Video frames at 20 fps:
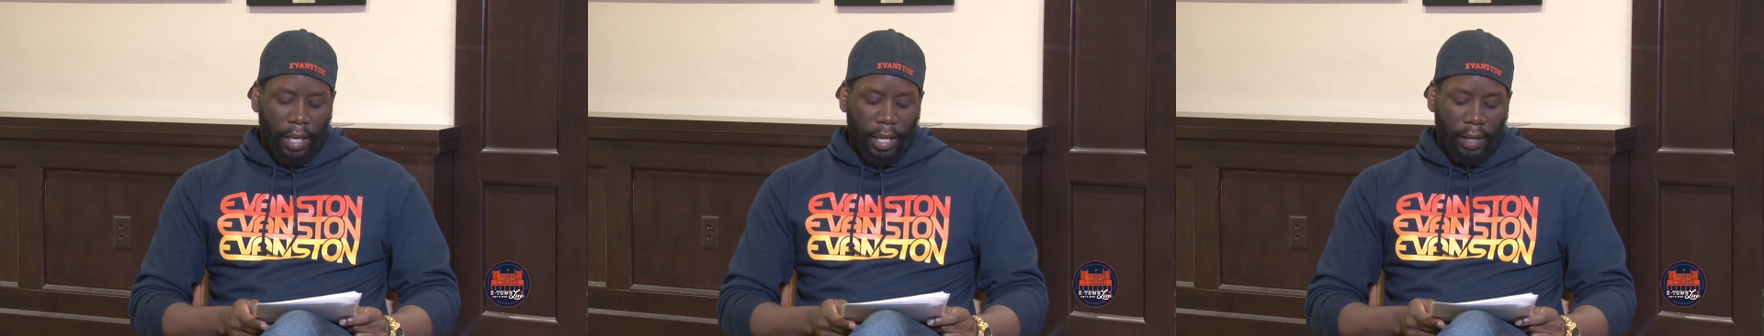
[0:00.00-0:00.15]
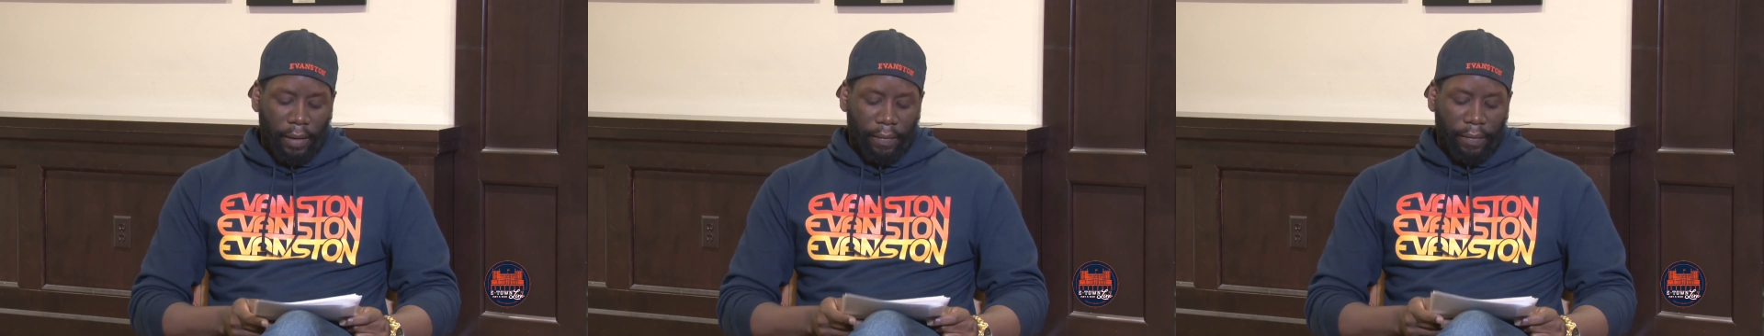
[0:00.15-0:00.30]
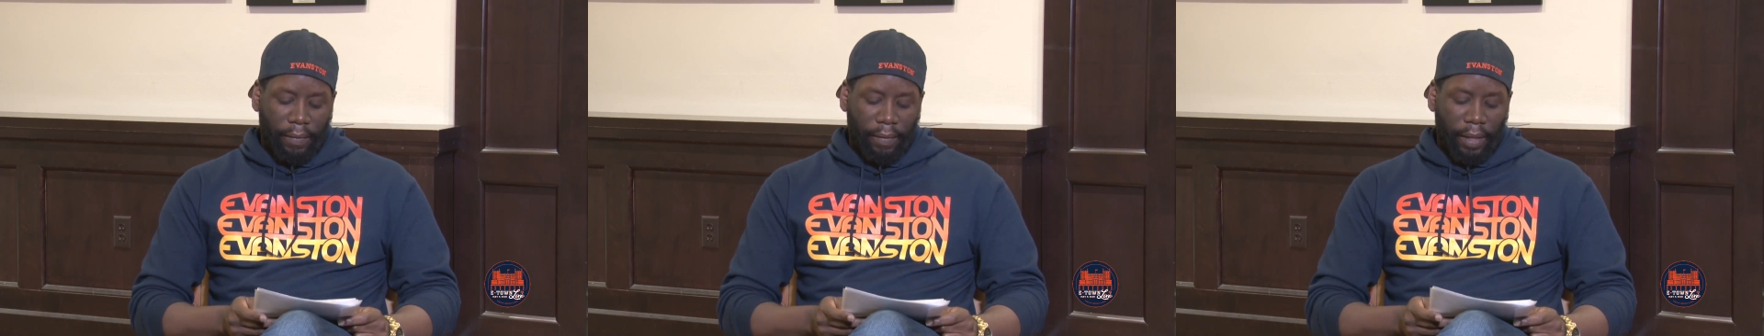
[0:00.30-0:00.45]

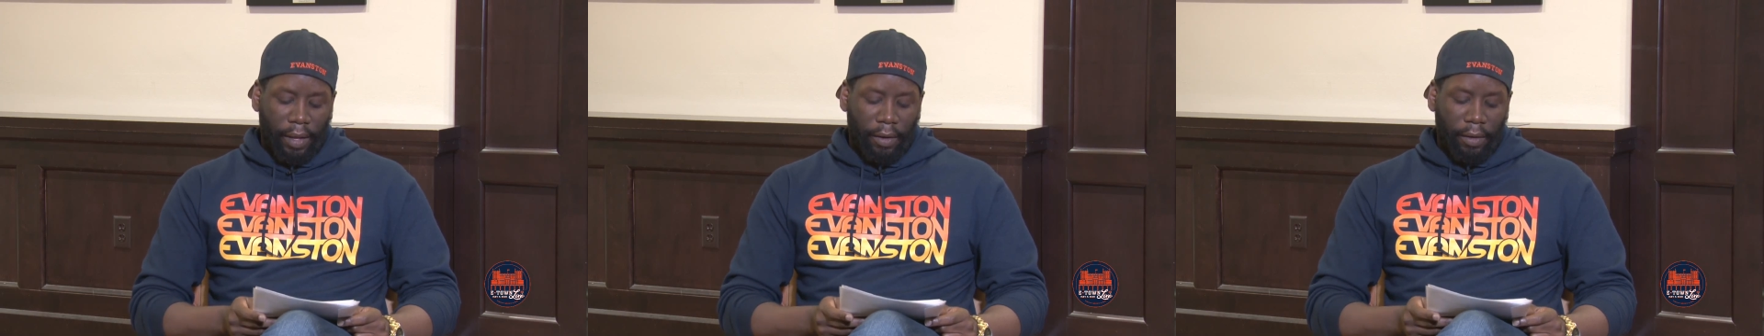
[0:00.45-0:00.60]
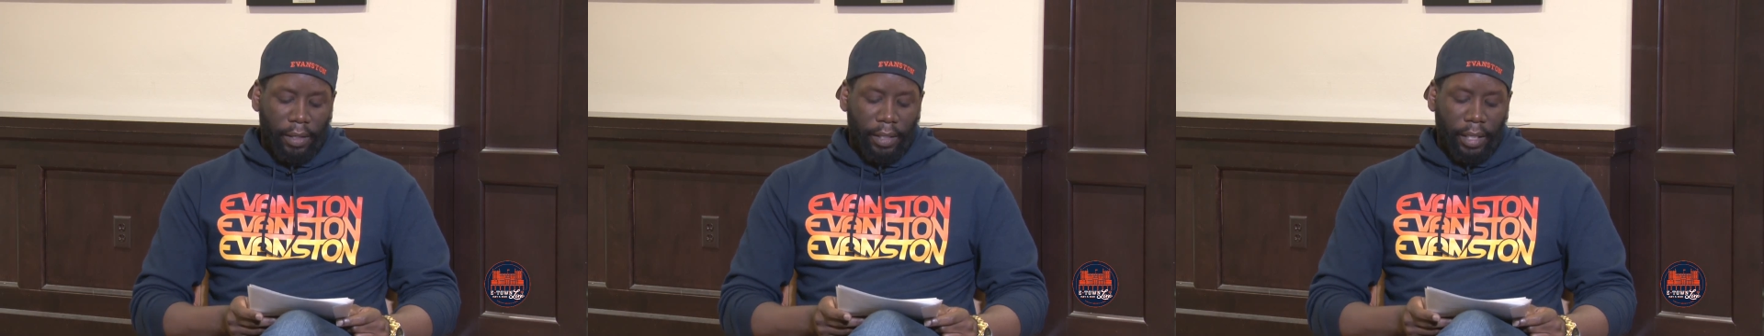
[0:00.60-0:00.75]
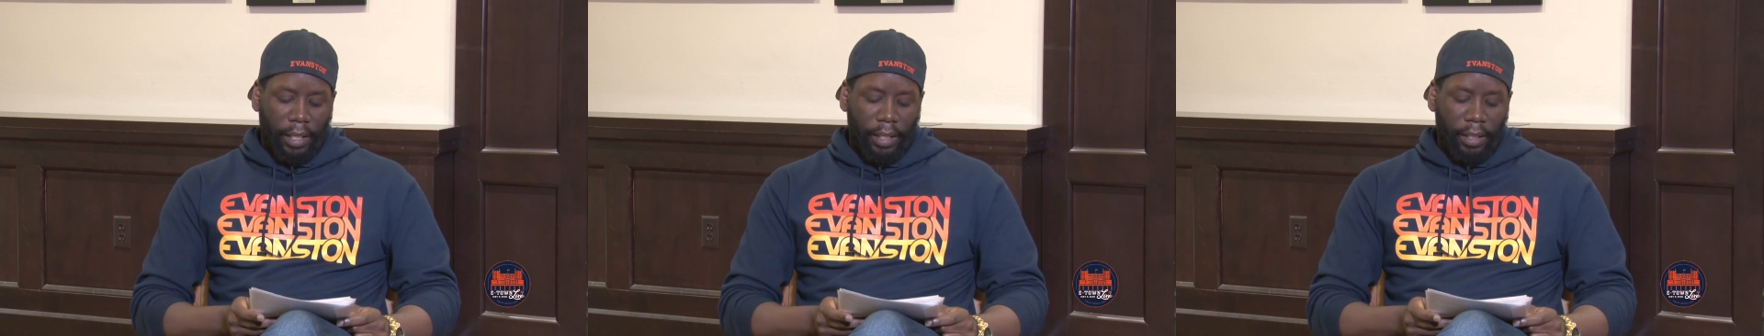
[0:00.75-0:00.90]
if
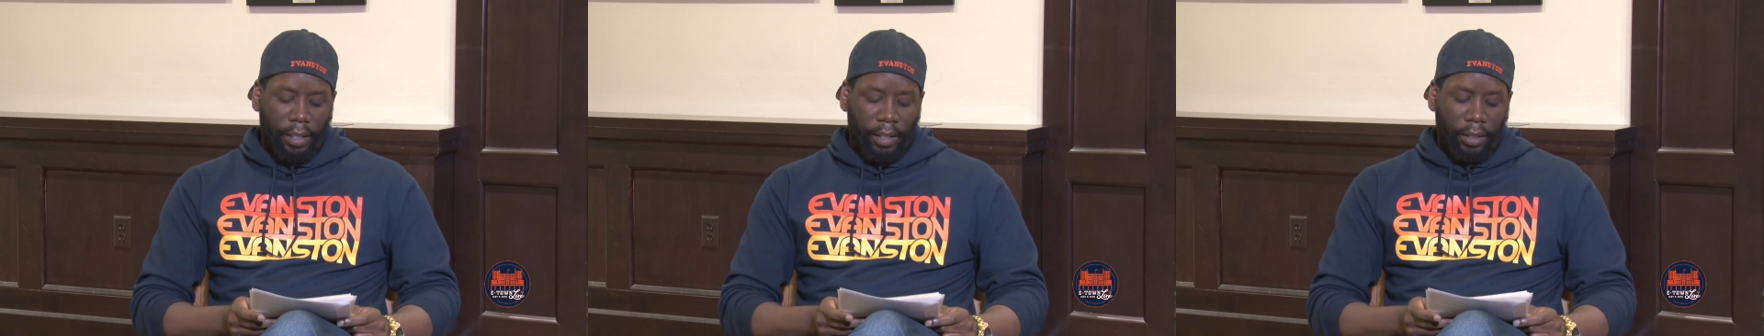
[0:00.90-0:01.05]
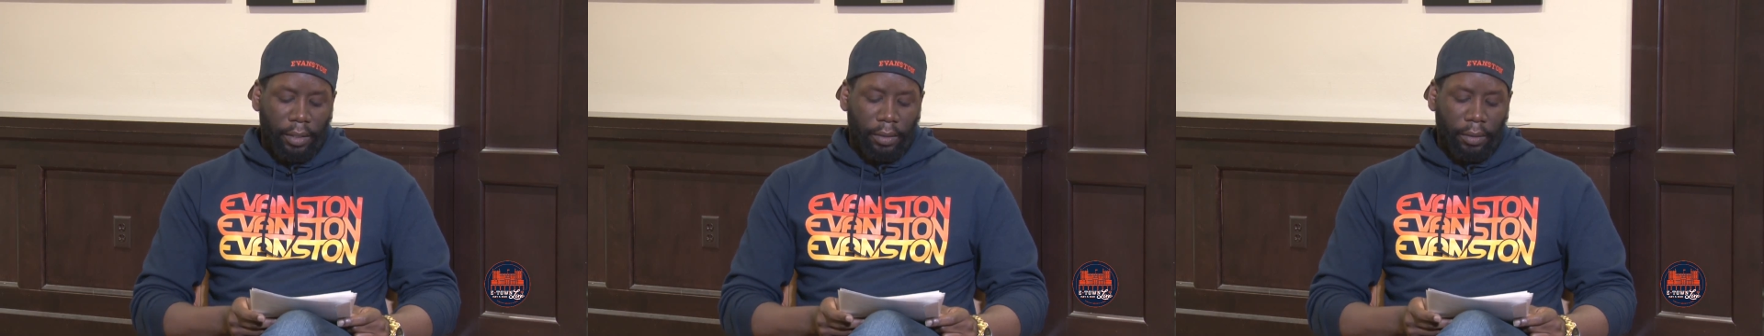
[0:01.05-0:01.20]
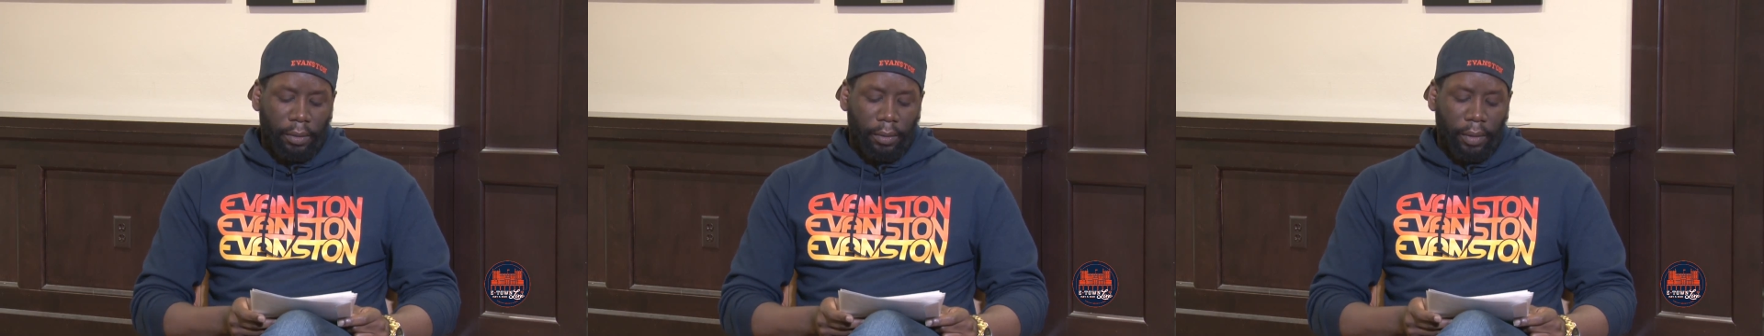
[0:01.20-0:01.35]
there needs
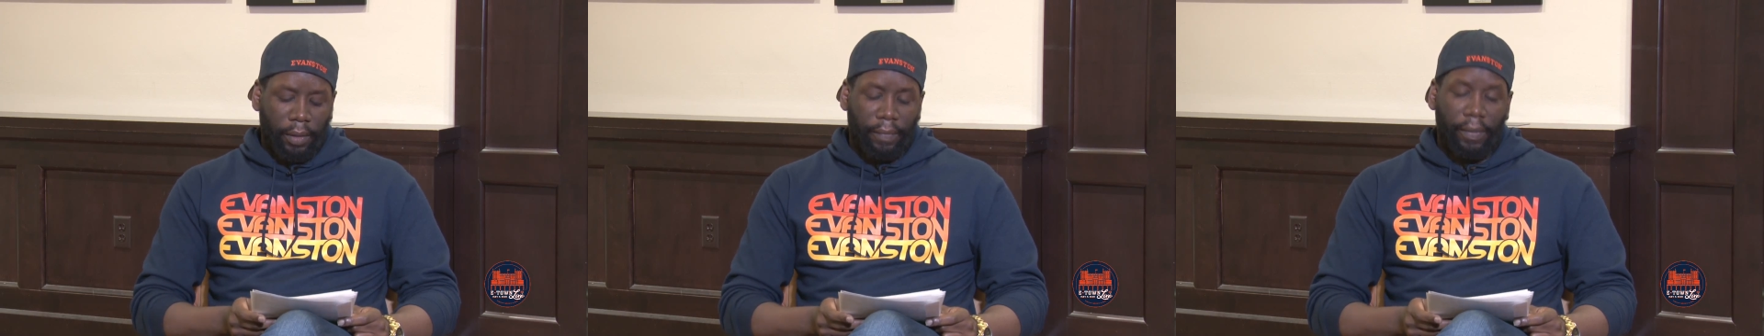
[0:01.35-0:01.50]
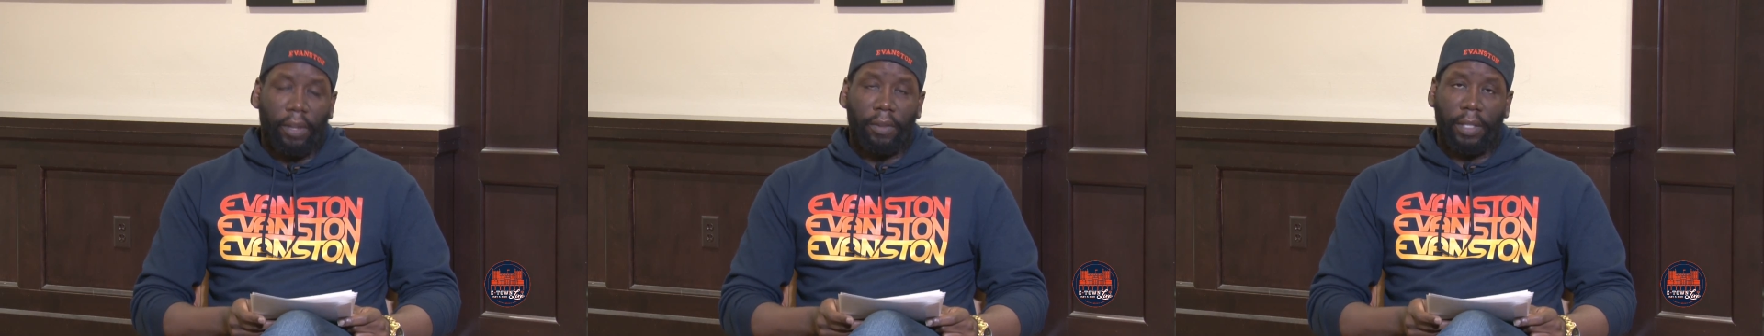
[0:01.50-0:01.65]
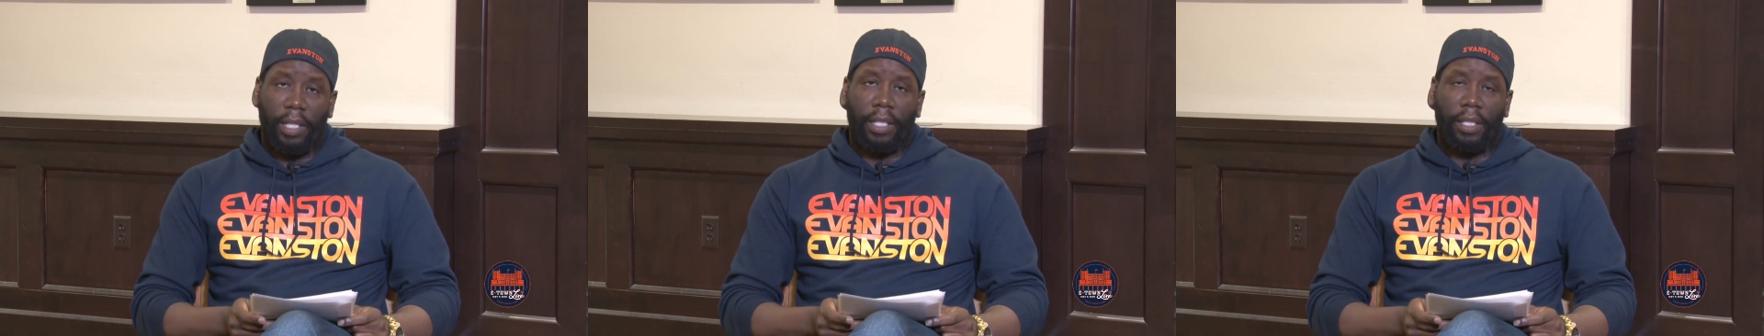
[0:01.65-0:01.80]

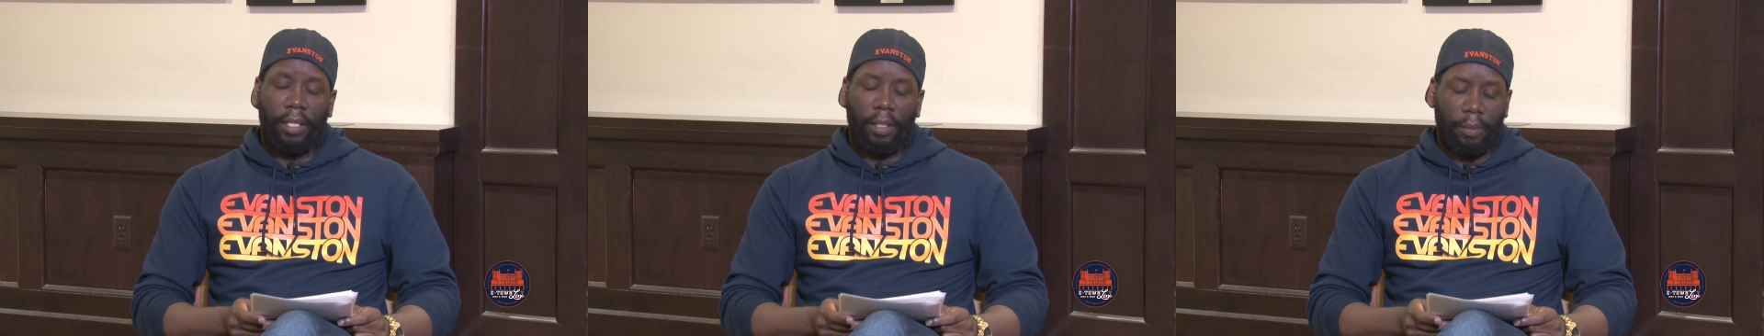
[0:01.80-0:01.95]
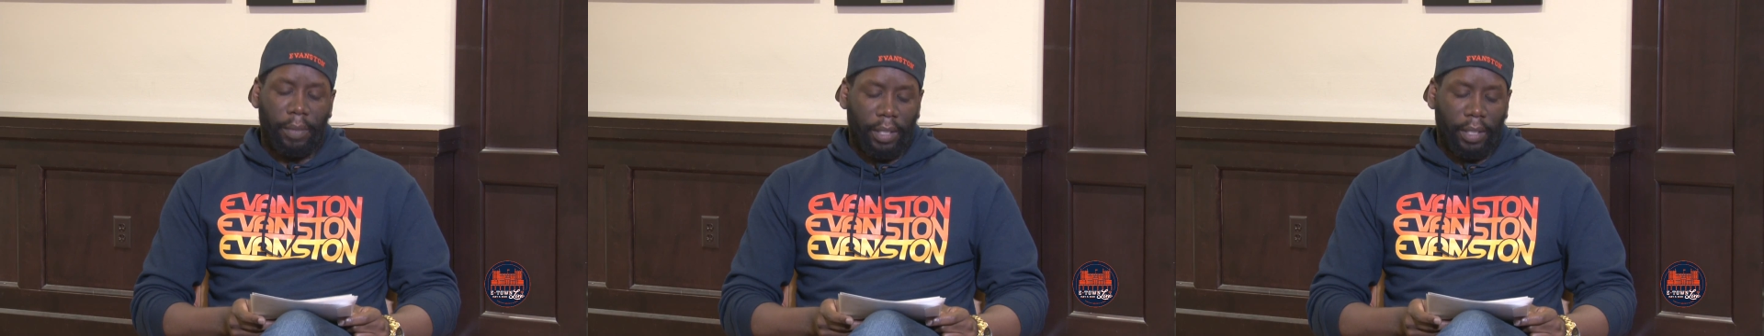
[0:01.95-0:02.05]
to